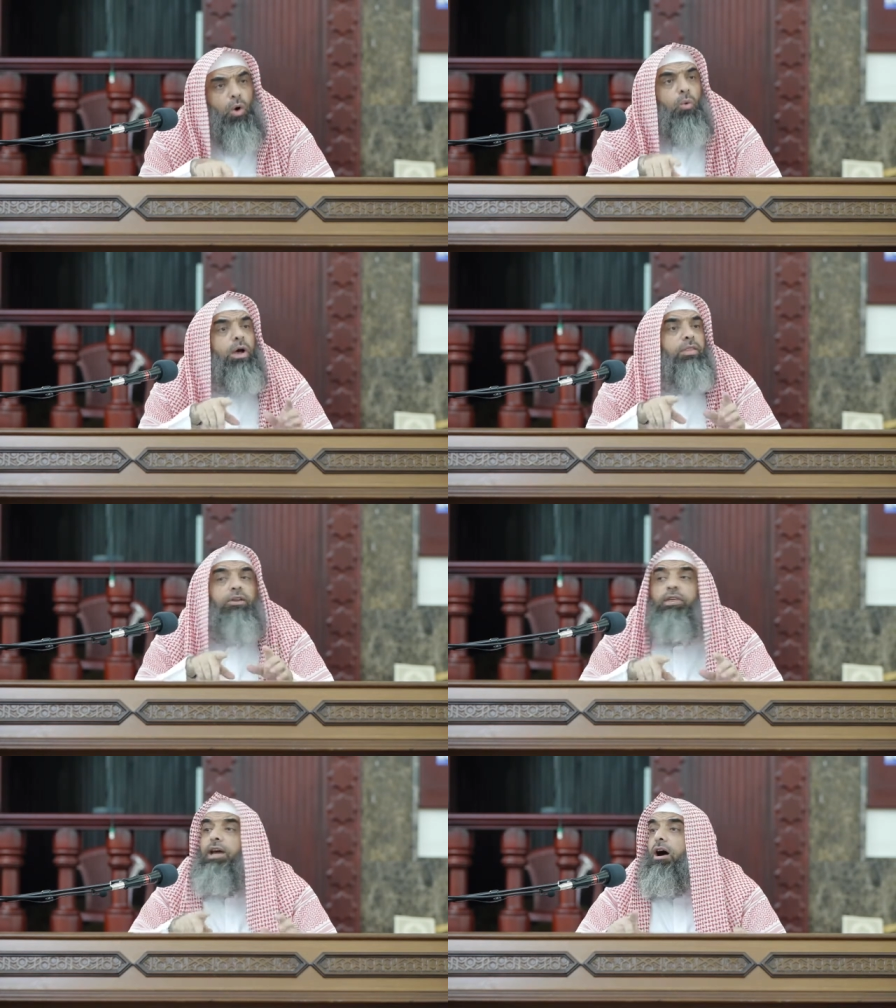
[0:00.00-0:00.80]

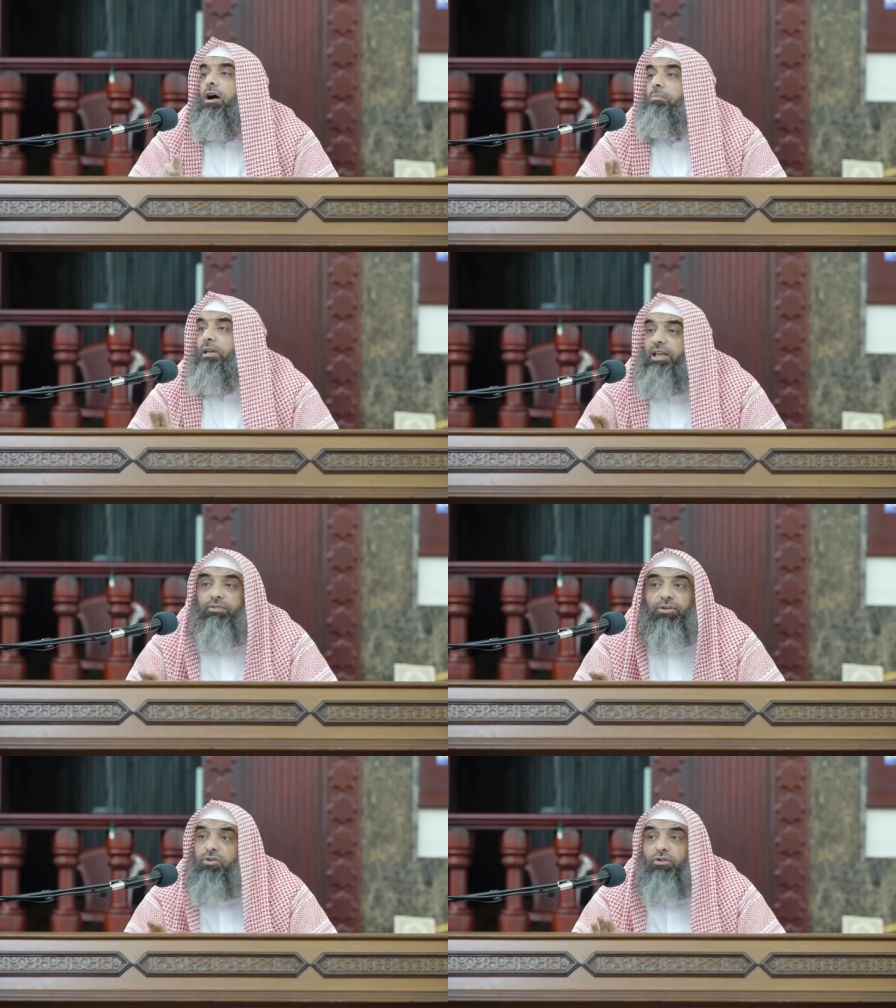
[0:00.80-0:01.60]
Whether they are
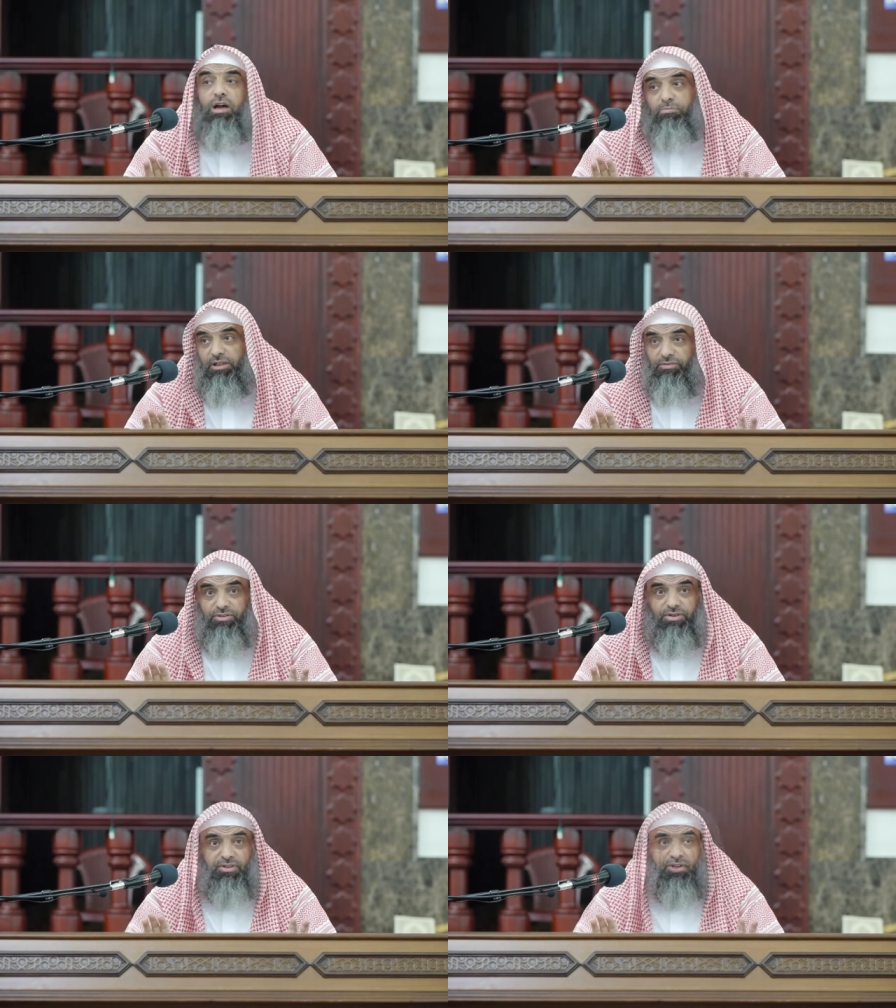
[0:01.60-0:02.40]
believers or non
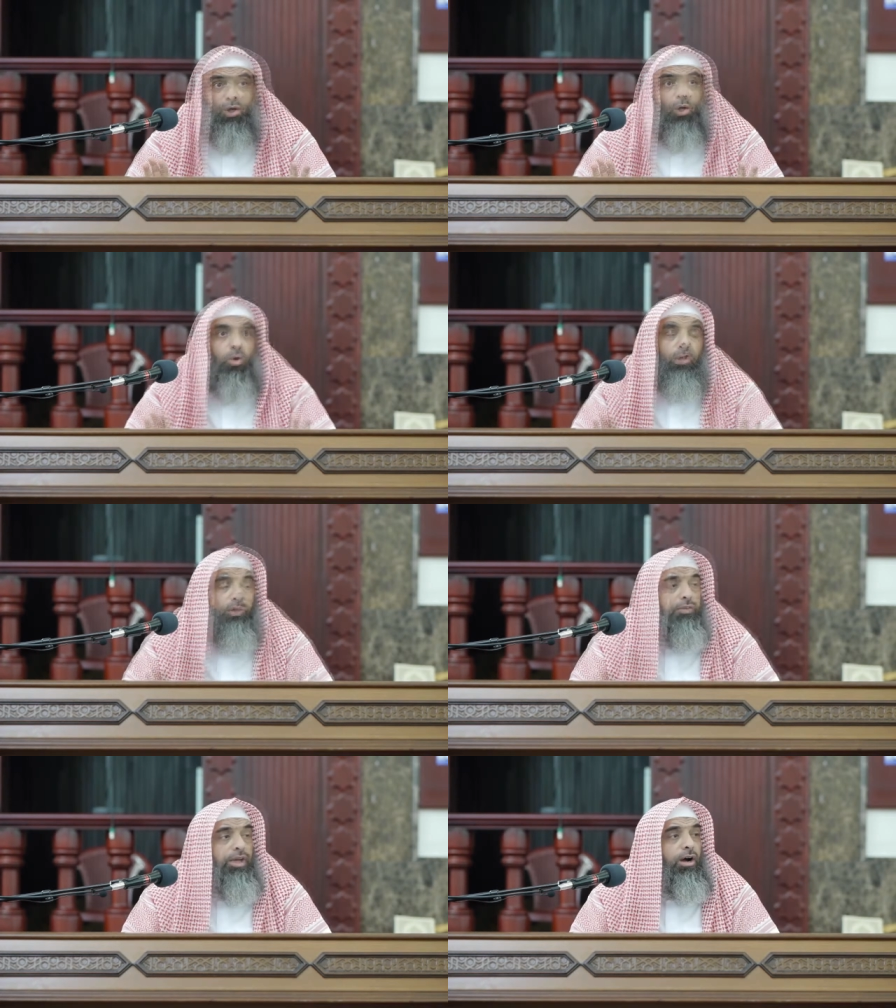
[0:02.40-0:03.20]
believers,
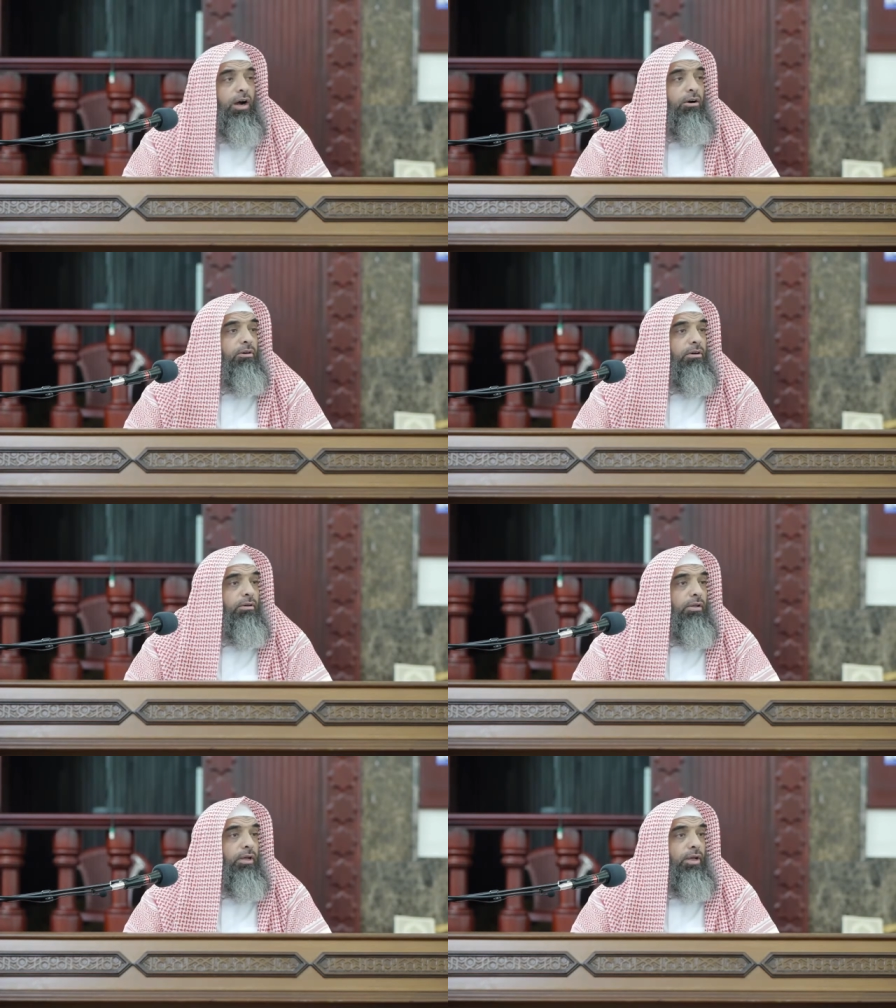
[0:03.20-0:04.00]
whether they
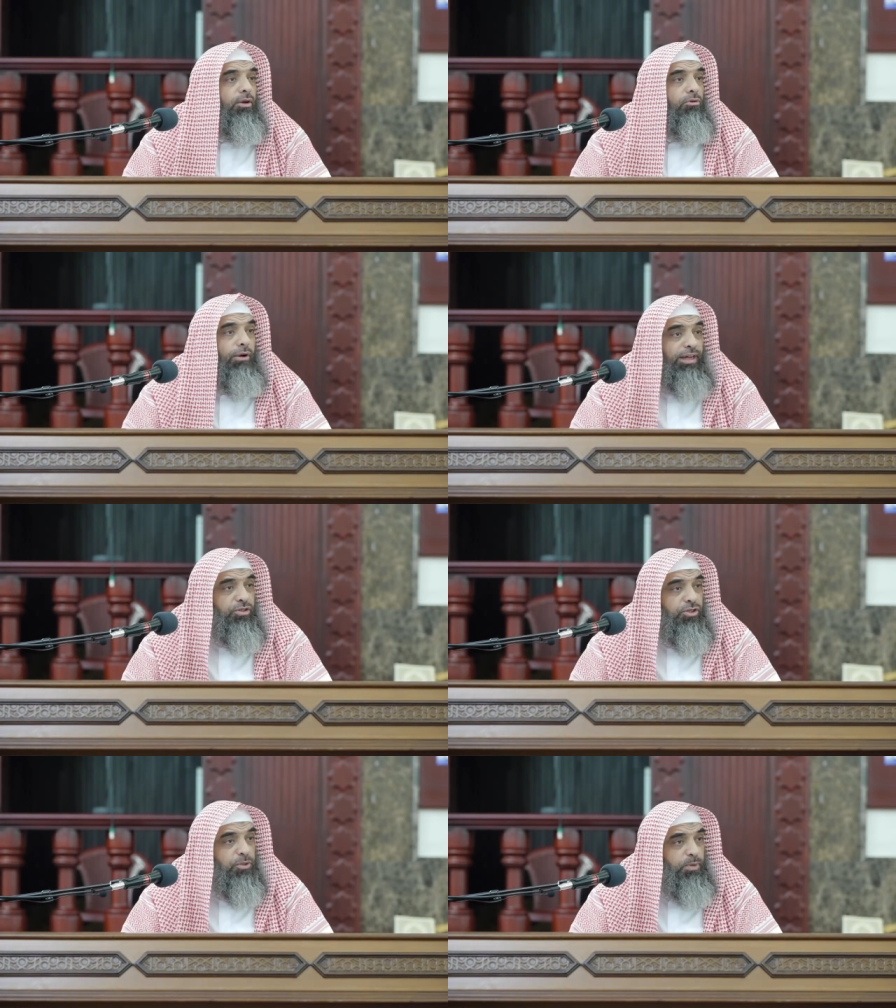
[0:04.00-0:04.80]
are
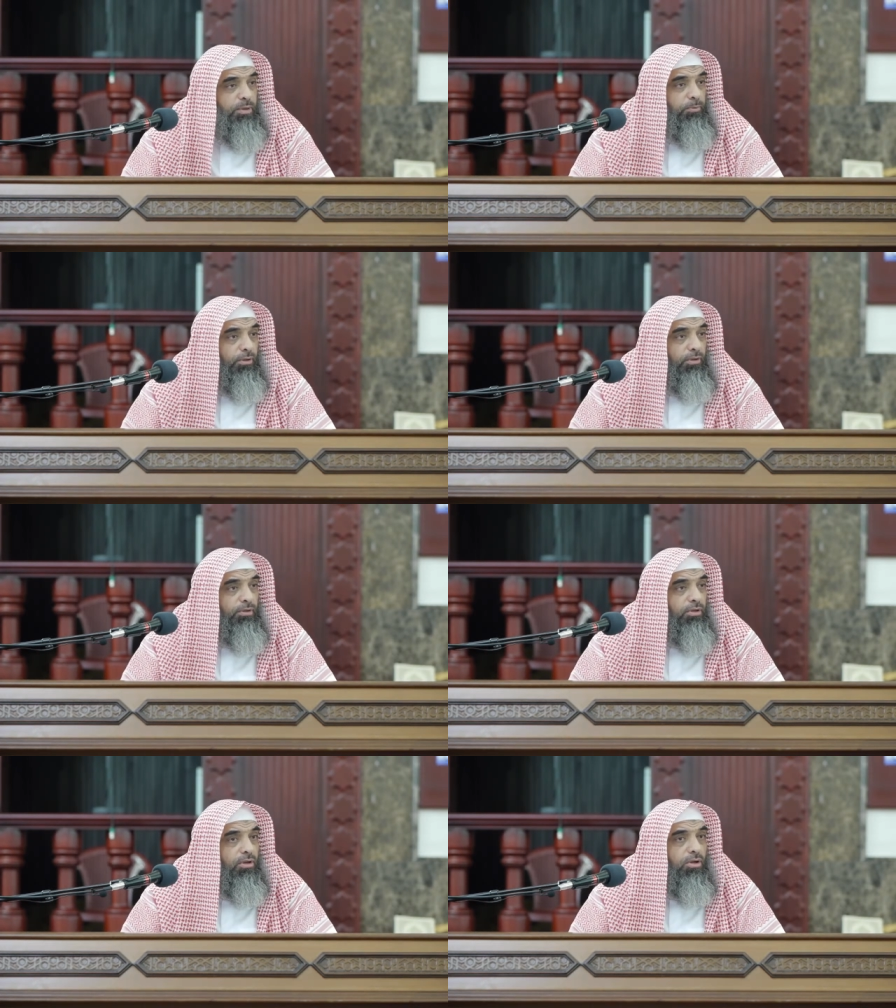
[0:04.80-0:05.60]
righteous
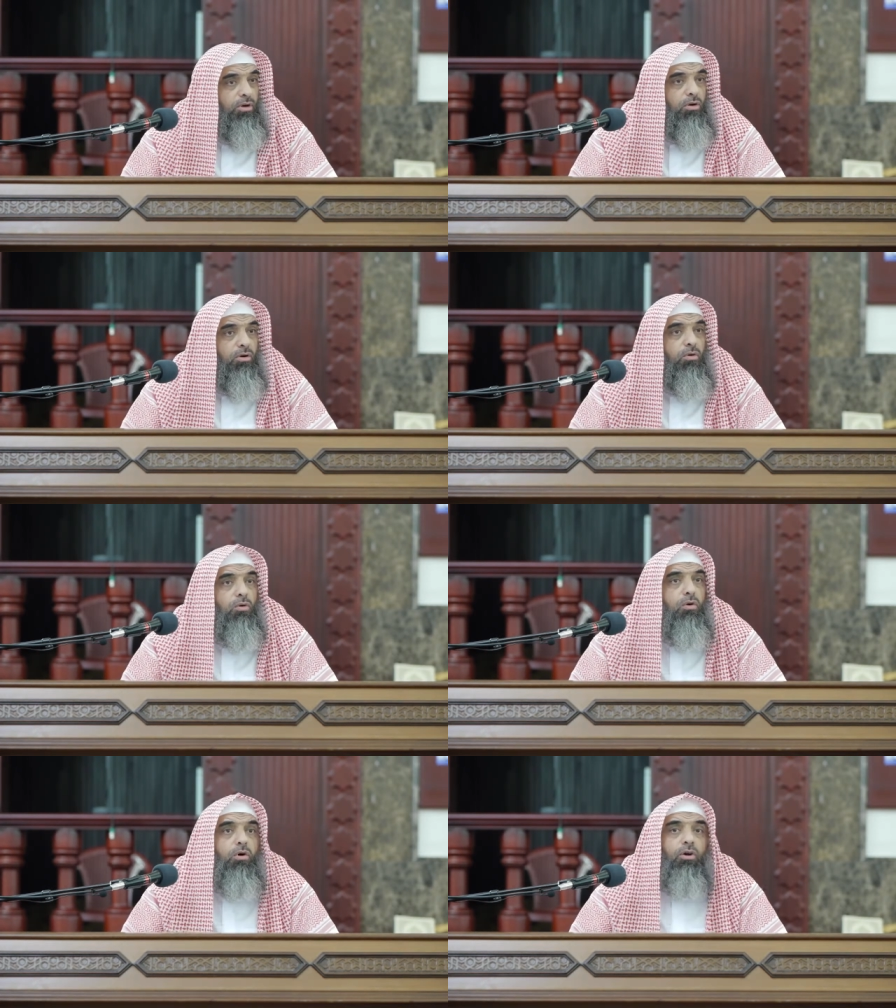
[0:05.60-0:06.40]
people
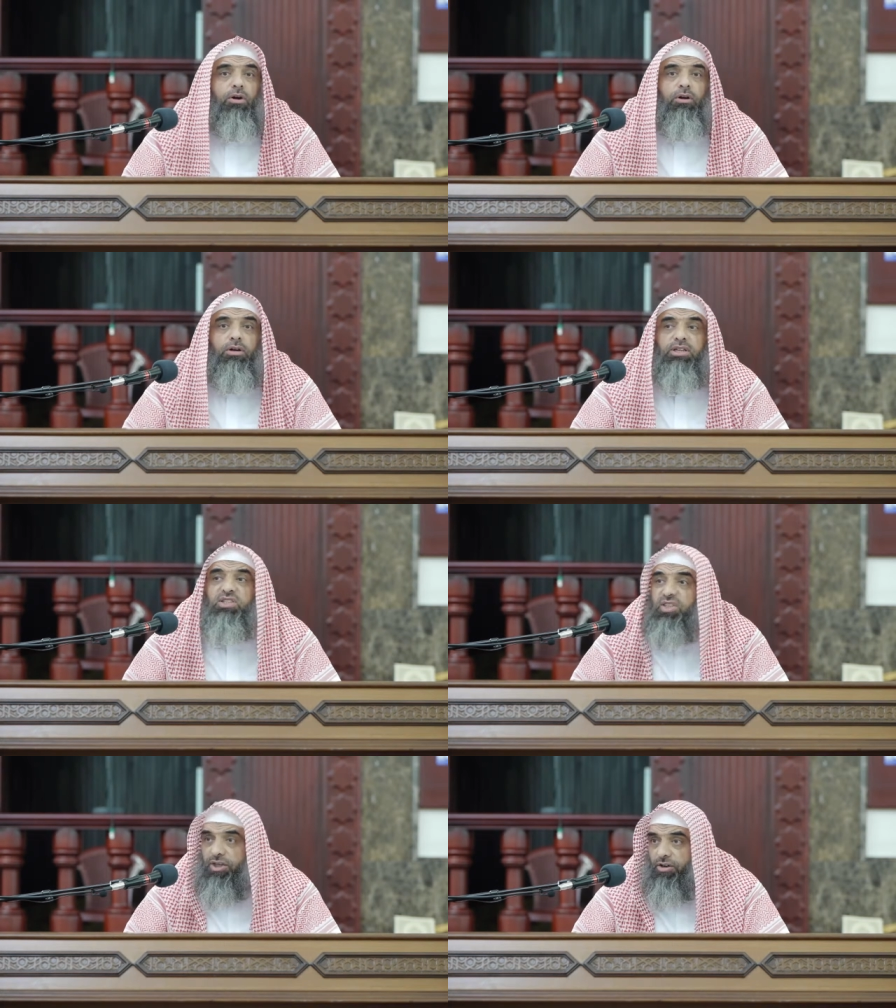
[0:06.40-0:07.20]
or
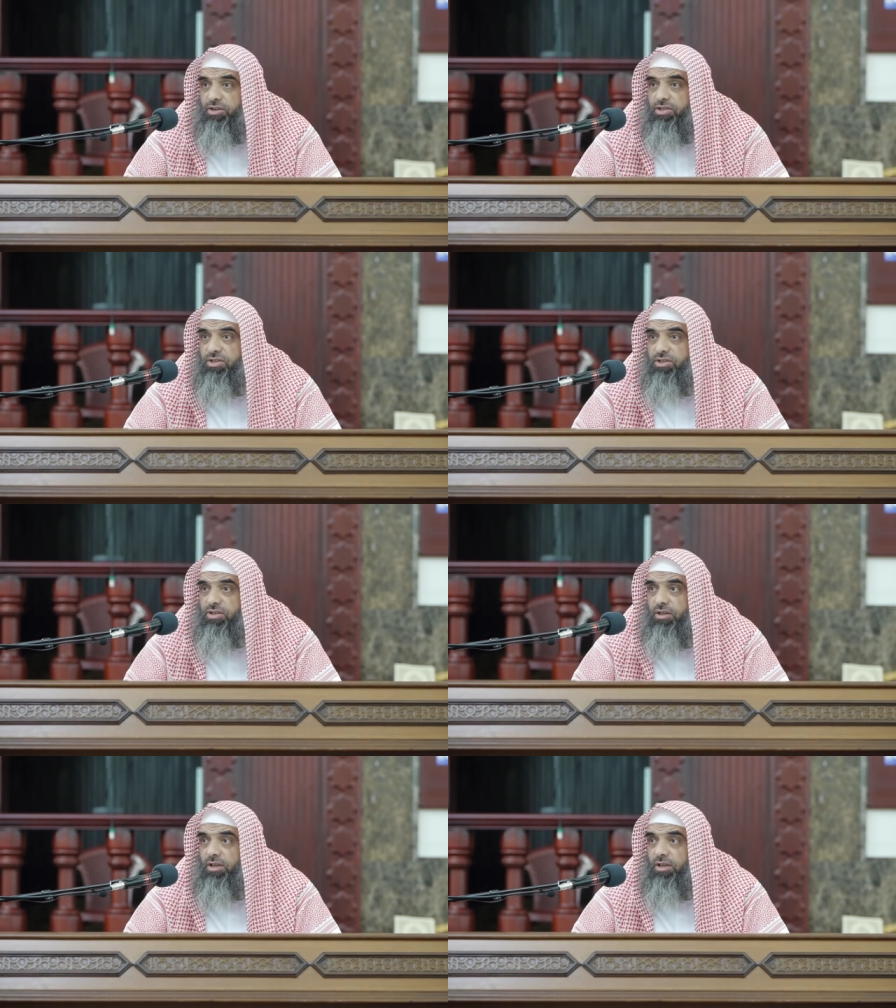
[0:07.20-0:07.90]
sinners,